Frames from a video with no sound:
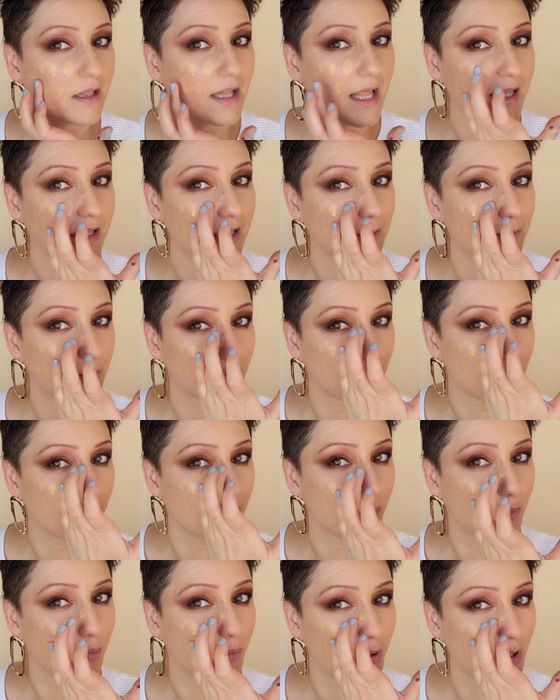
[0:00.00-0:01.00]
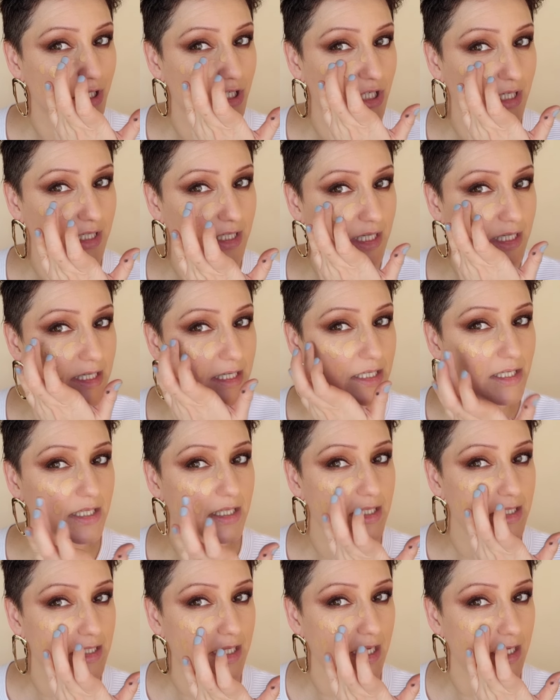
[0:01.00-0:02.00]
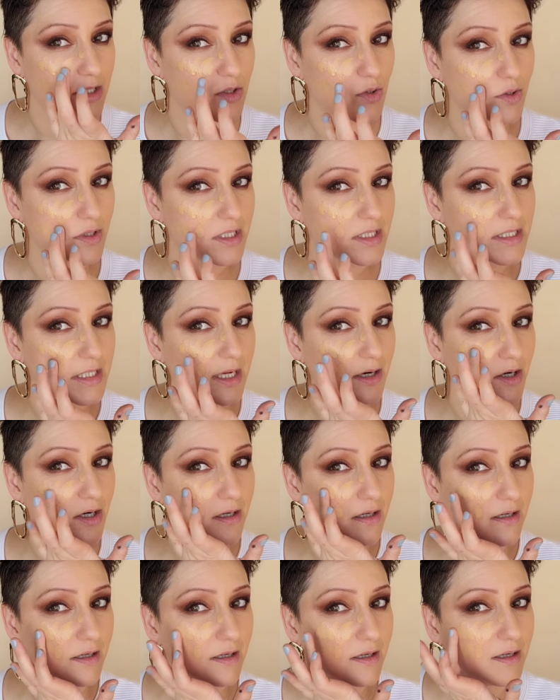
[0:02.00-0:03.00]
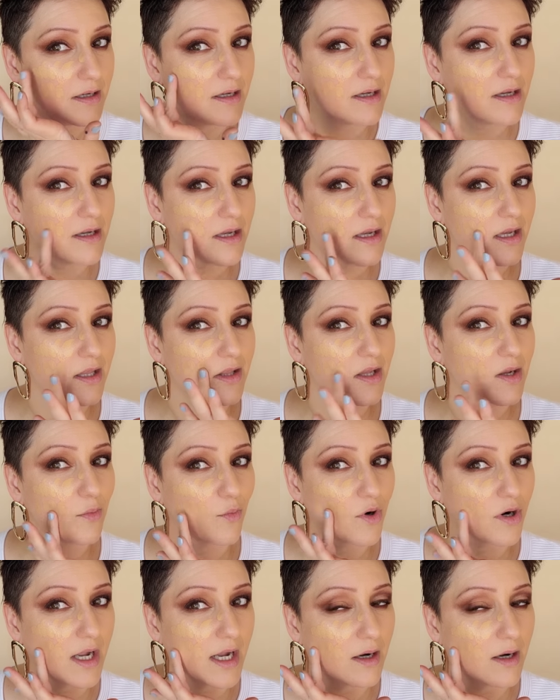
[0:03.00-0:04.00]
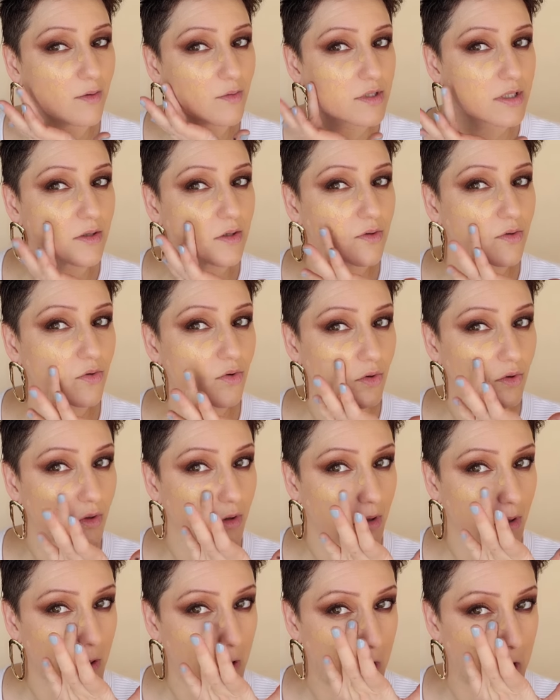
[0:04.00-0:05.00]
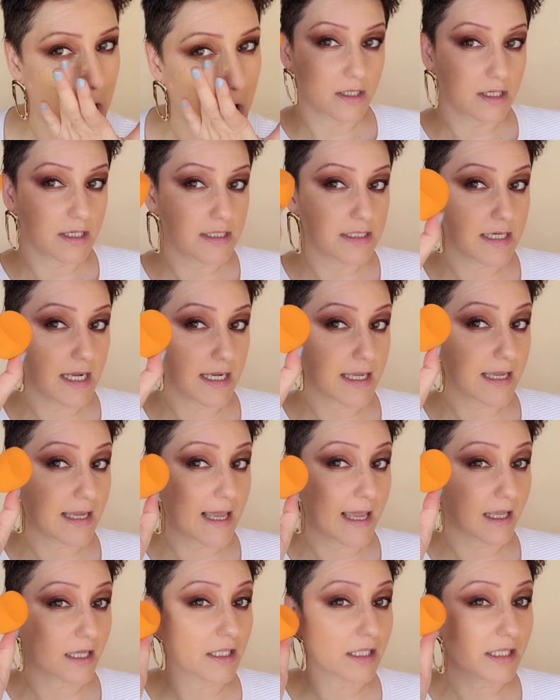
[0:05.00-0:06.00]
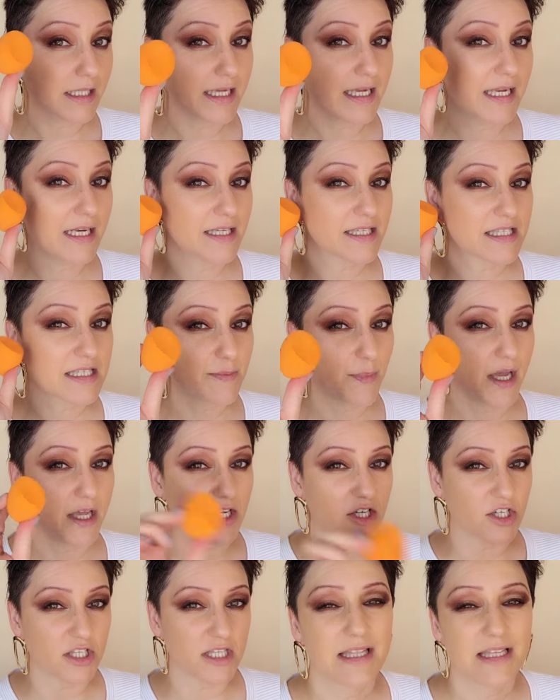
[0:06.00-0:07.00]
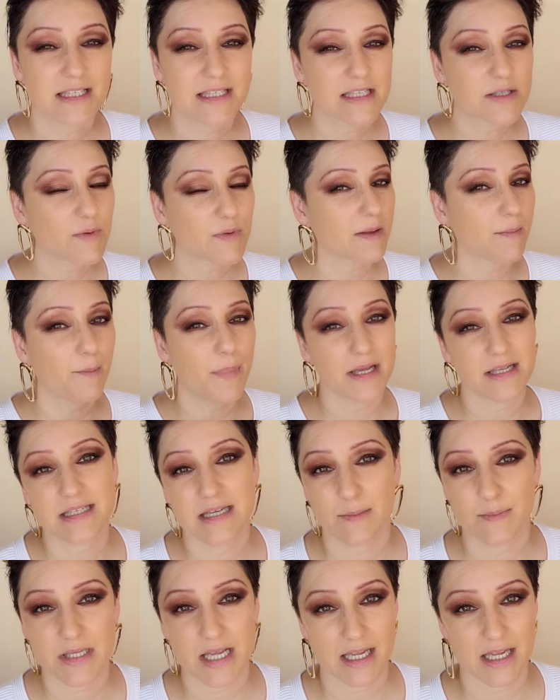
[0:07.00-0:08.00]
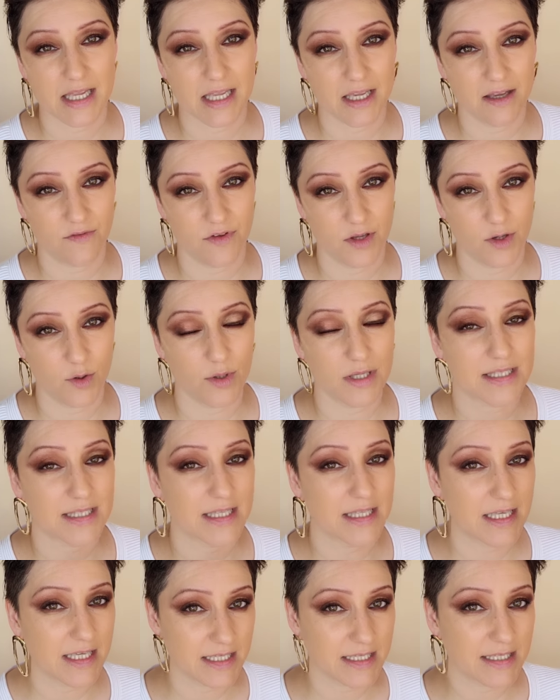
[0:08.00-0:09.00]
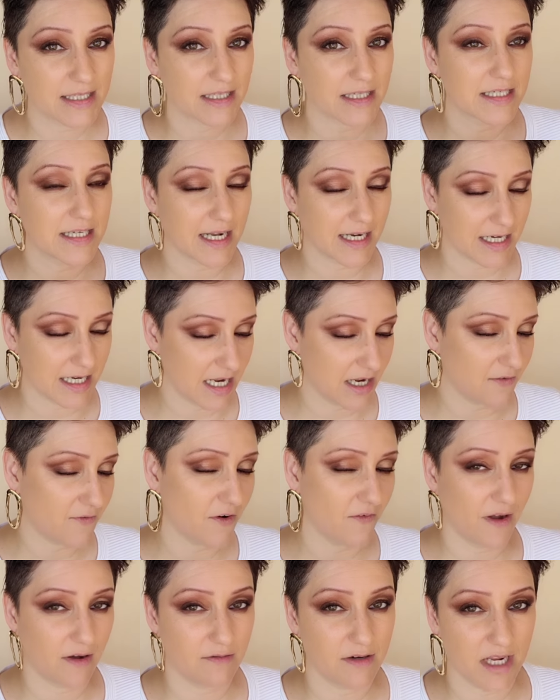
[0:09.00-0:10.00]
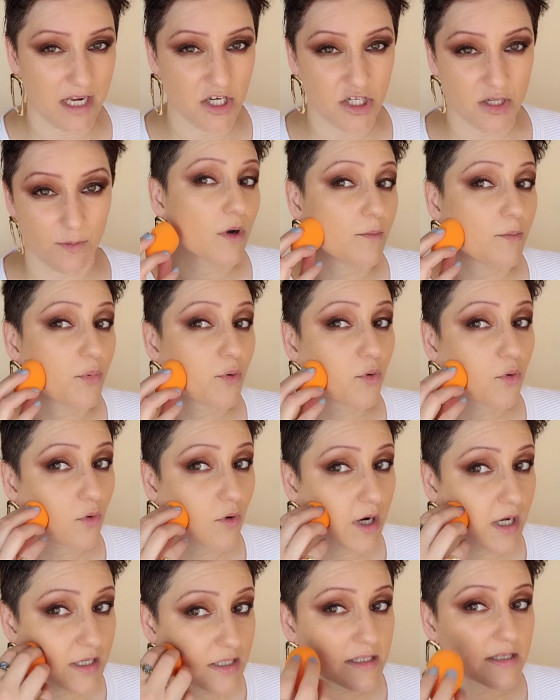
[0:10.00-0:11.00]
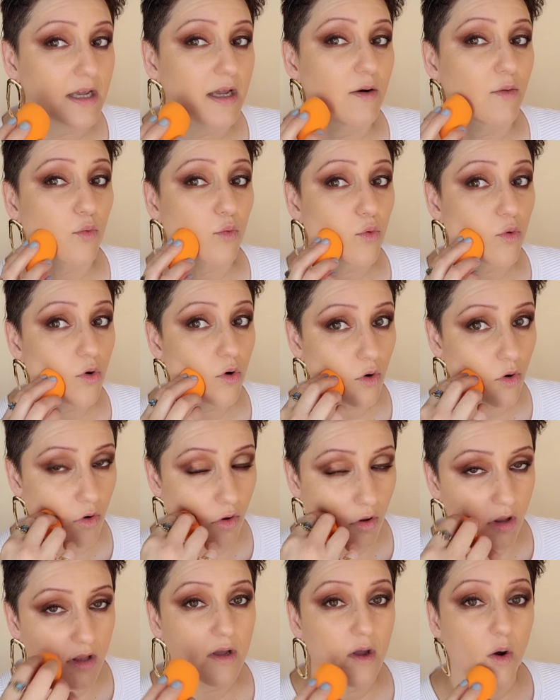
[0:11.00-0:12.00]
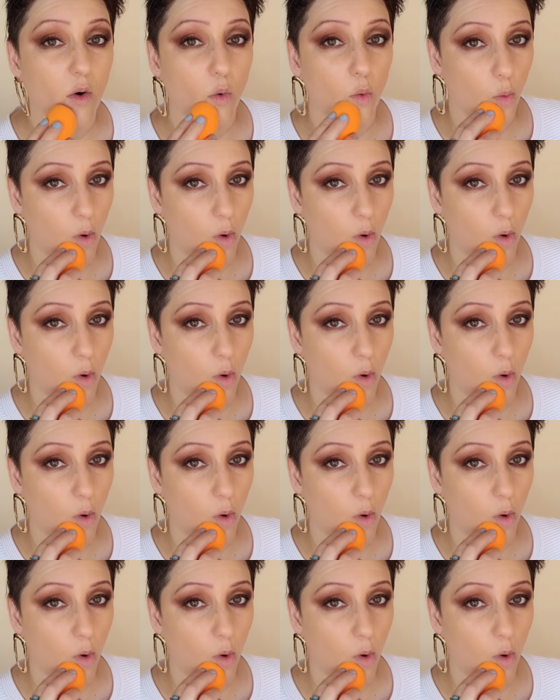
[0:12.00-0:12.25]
I lightly push it into the skin towards the center and then work out. Taking a clean sponge. This is one of the best tips I can give you is this technique for foundation. You wanna press and roll.